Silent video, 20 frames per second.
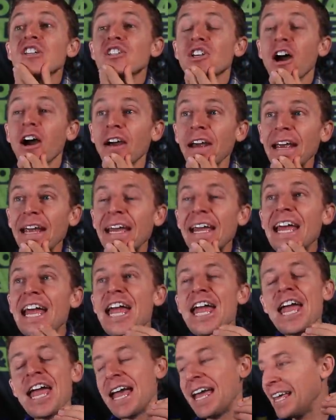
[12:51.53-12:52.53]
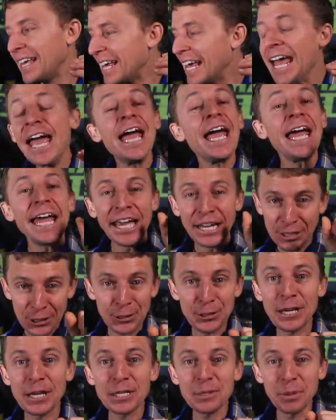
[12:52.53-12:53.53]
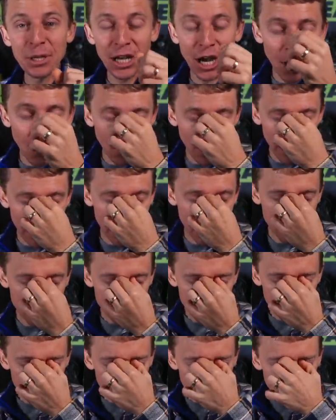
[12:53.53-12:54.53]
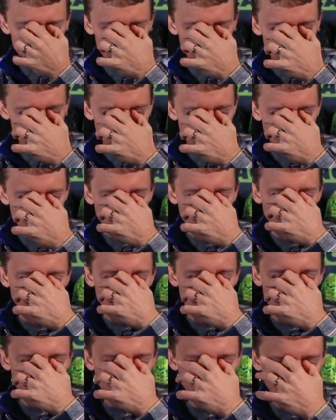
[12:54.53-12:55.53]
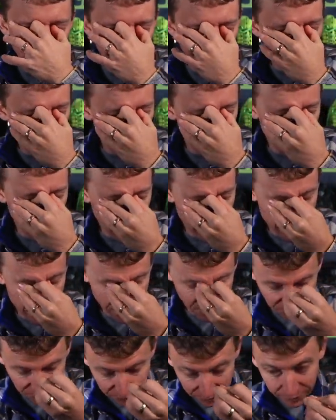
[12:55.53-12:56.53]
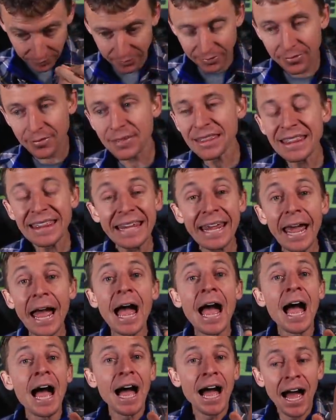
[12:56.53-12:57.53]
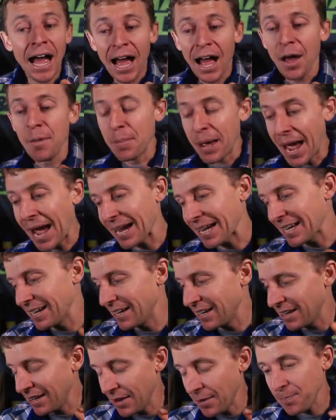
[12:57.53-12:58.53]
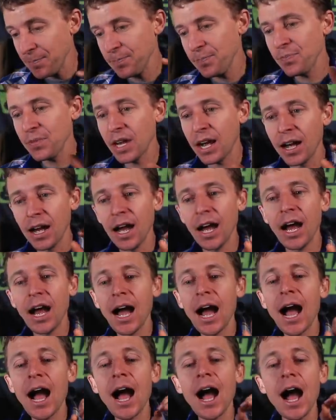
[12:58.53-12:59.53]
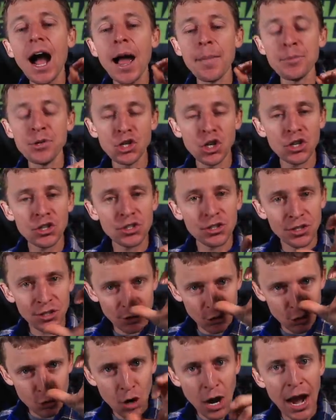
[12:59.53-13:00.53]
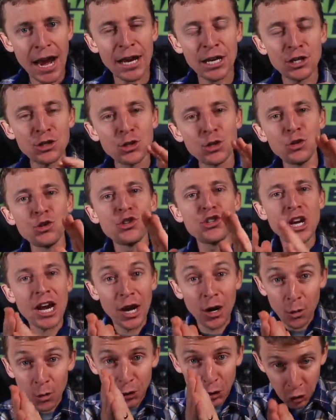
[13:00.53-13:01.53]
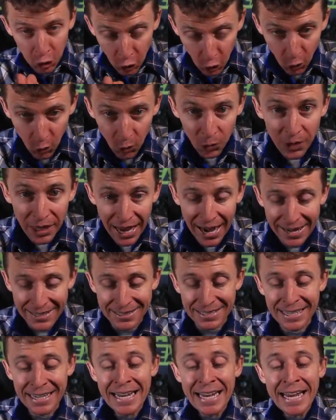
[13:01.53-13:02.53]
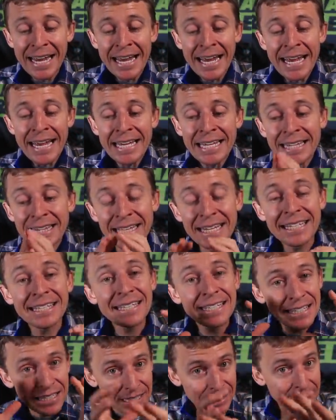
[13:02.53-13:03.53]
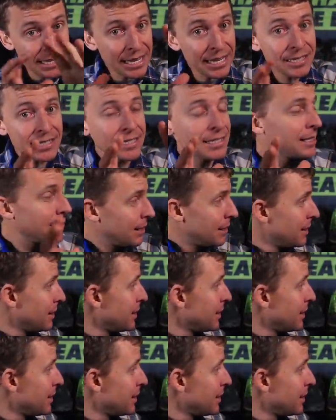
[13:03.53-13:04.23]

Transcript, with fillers: Sorry. It just gets me going. I'm back. I'm just trying to share with you that this, this,